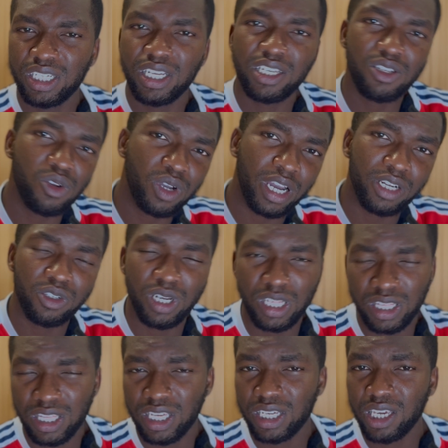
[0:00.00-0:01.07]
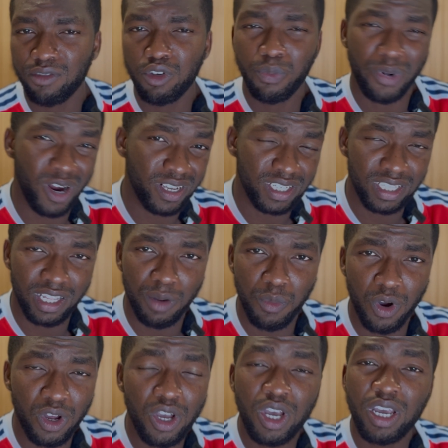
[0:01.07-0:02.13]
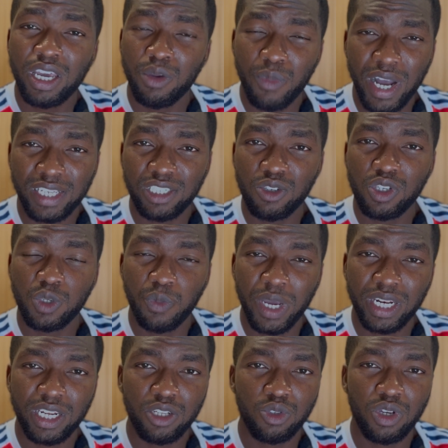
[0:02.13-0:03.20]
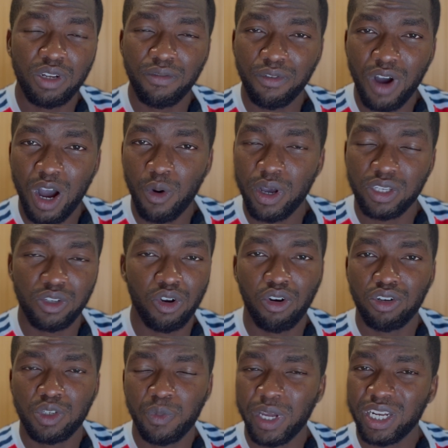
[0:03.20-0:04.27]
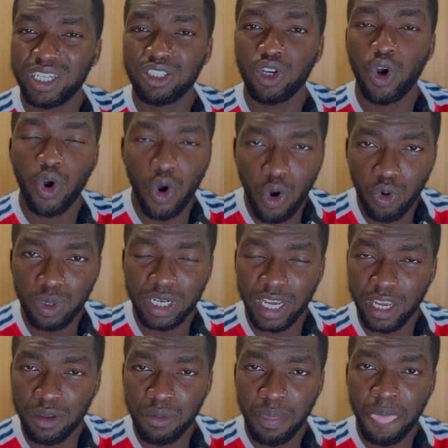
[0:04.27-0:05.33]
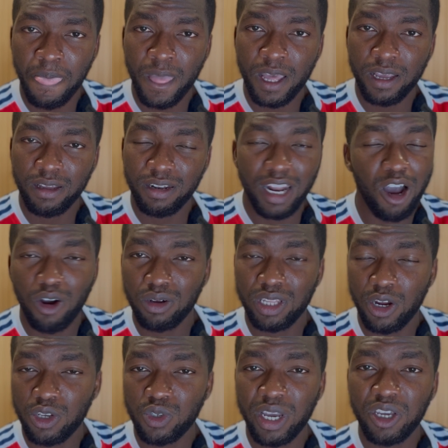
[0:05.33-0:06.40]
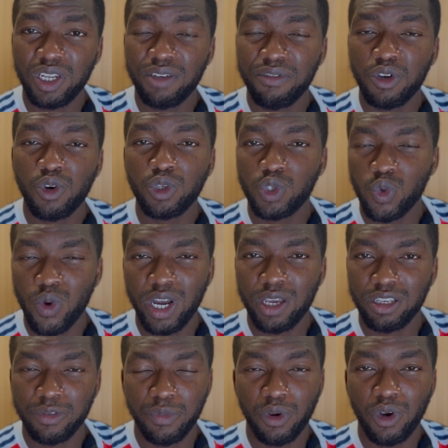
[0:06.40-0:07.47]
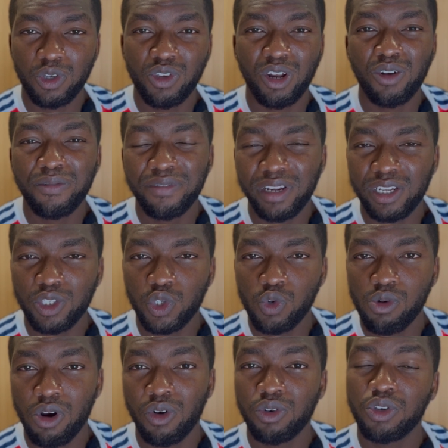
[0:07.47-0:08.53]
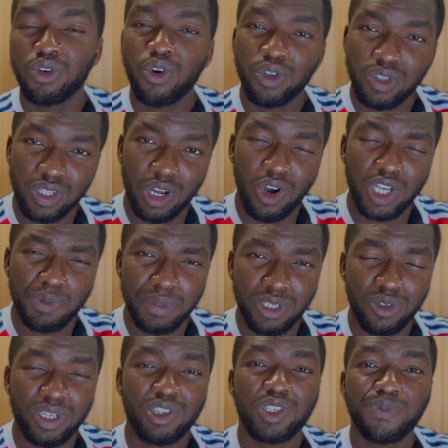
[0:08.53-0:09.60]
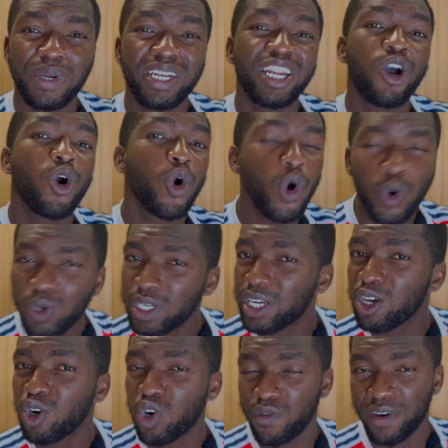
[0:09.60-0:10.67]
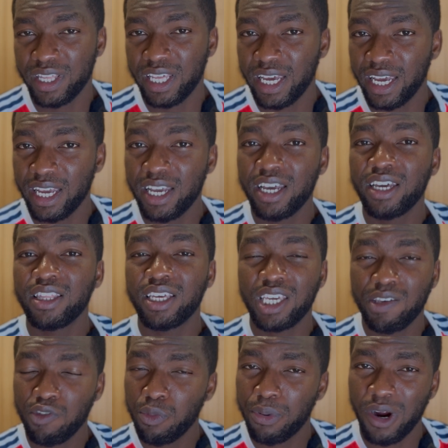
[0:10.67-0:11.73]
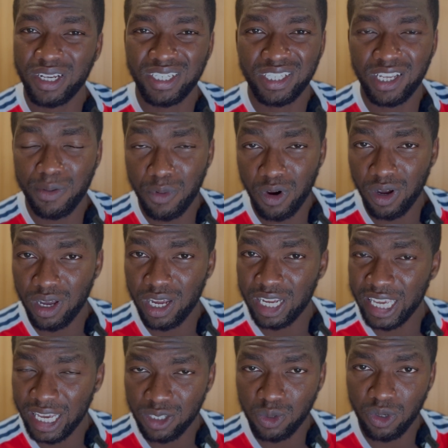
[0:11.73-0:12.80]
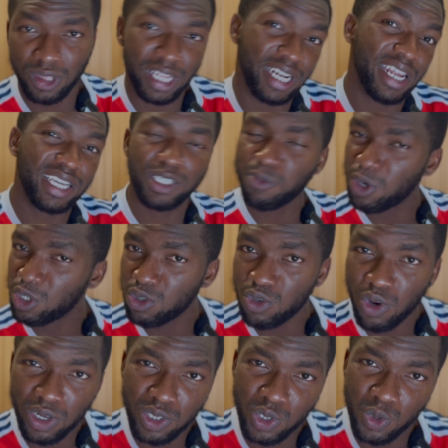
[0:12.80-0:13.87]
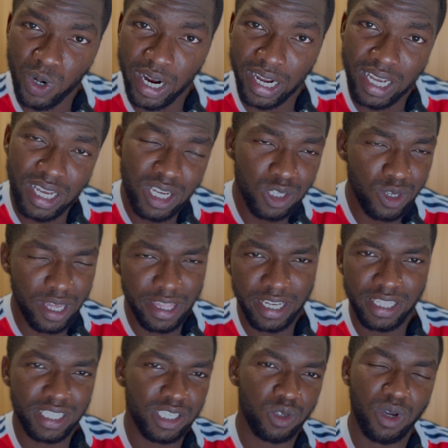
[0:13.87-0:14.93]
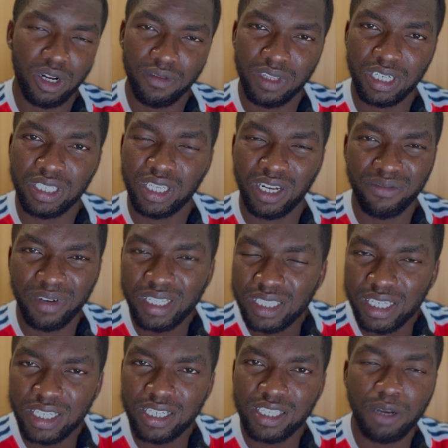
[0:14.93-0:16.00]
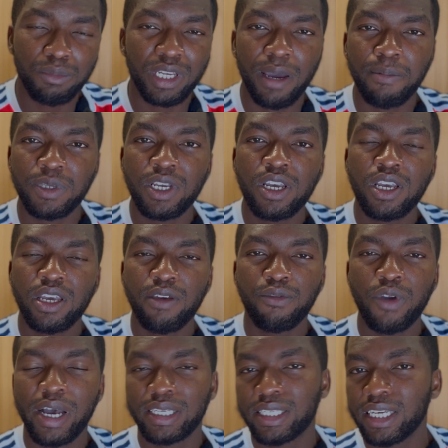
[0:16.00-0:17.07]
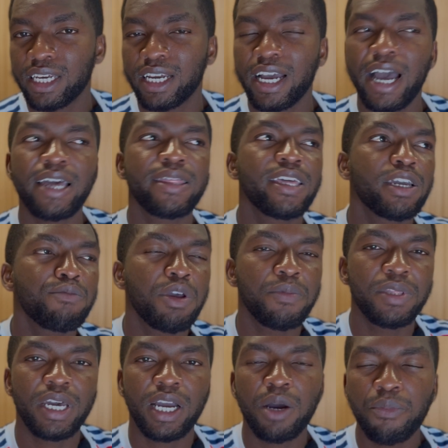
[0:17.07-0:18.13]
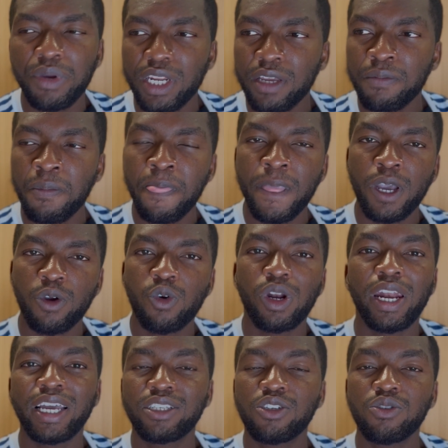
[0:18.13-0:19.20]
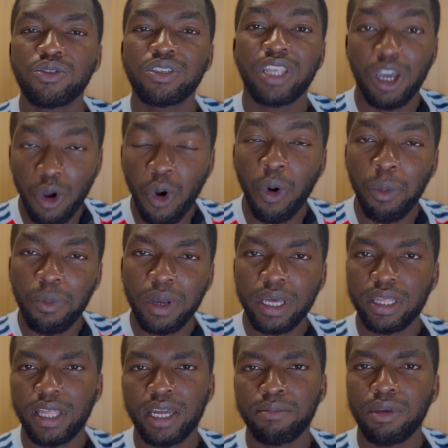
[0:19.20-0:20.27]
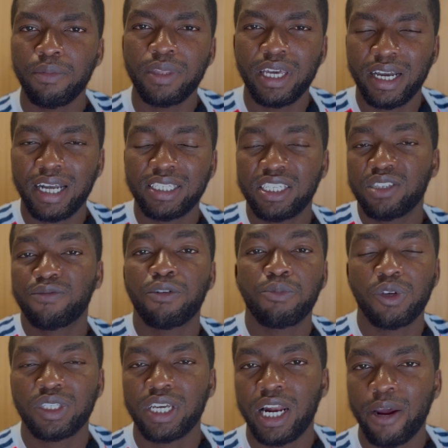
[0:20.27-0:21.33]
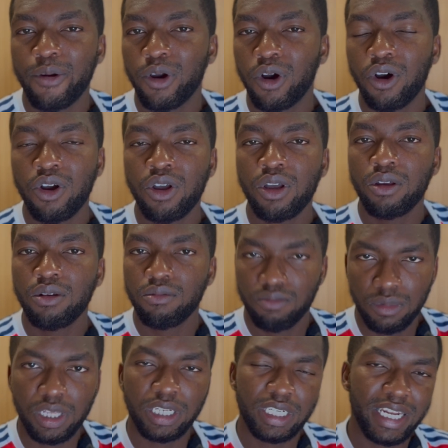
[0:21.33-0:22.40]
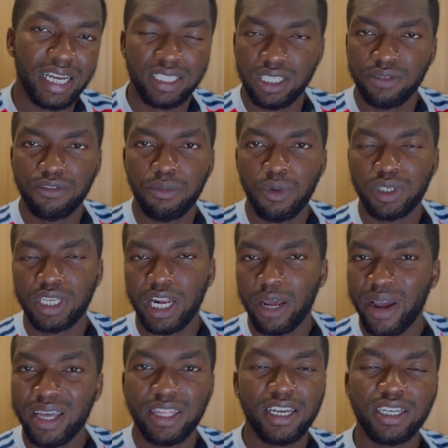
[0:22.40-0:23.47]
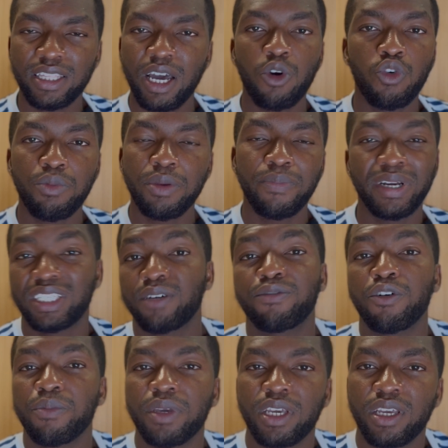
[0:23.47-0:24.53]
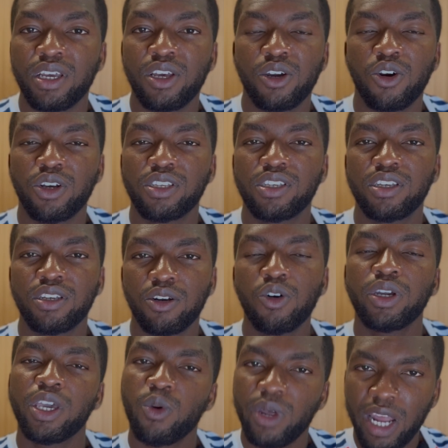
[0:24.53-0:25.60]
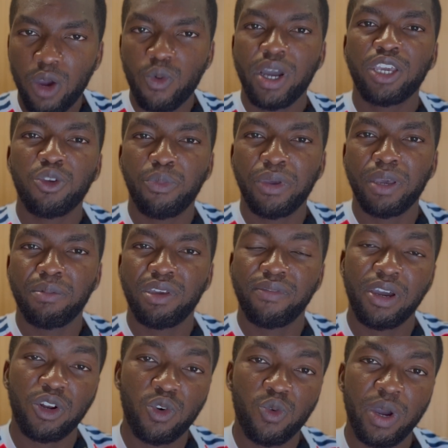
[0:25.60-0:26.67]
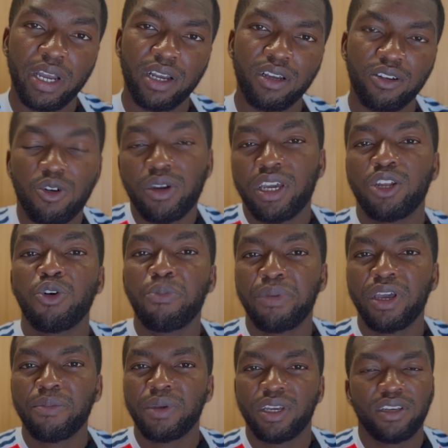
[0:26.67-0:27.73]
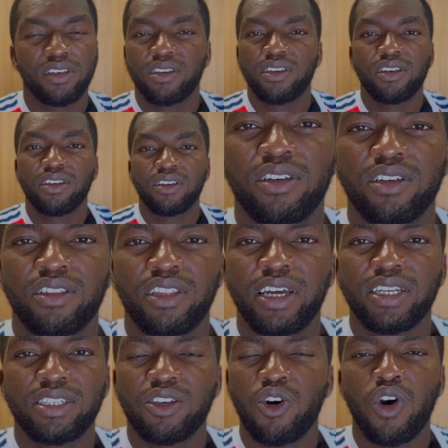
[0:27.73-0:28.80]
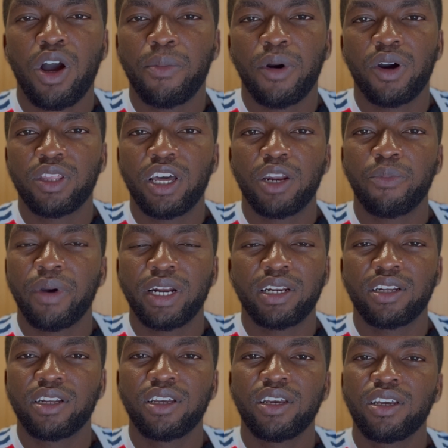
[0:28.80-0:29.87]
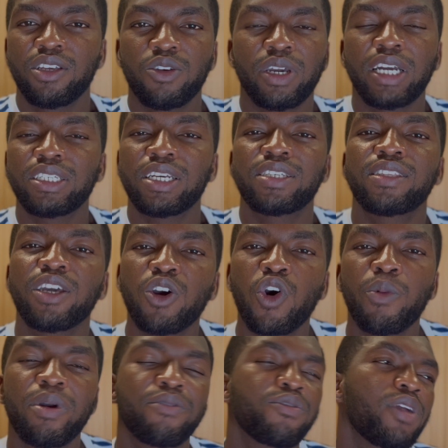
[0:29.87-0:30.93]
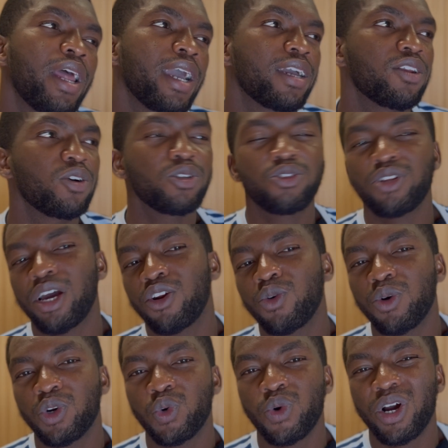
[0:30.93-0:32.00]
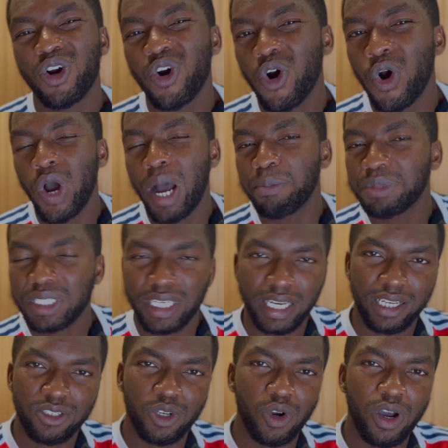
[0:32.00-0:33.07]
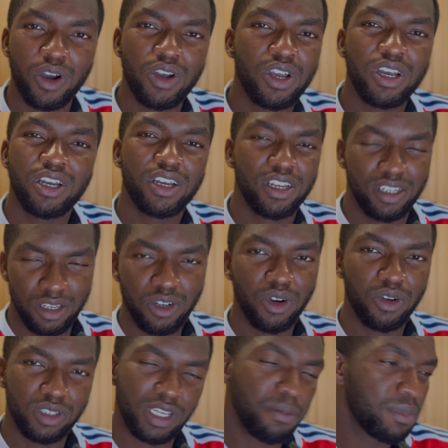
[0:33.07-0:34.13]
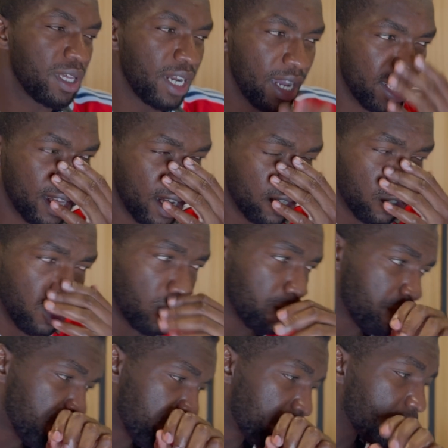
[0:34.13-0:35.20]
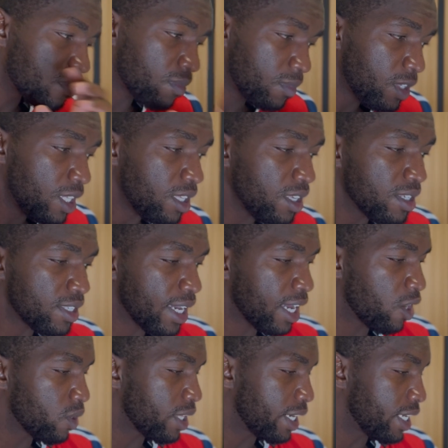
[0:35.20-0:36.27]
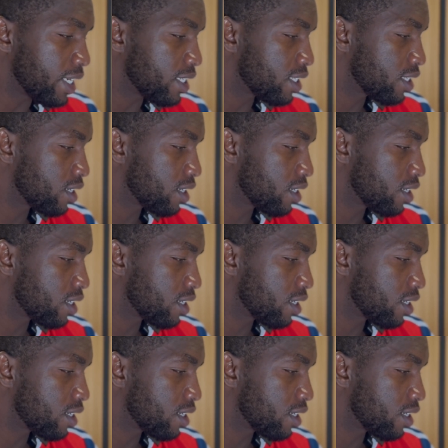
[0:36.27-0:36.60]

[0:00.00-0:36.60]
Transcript: just look at you and they give you paracetamol. Imagine you spending 24 hours or spending your whole day. Now, the reason why you didn't even go to work is because you're not feeling too well. You go to the hospital and you spend the whole day over there. They give you paracetamol. And guess what? The next morning you go into work. So I think this is one of the disadvantages. Sometimes if you are sick, I think maybe the company could let you stay home and then maybe they cut it from your salary or they deduct it from your salary. I think that would be better for me, because, okay, when I work, you pay me. If I don't work, okay, don't pay me. That is all about that. But you can't just stay home and feel like, no, today I don't want to work or I'm sick. So, something like that. So, second on the list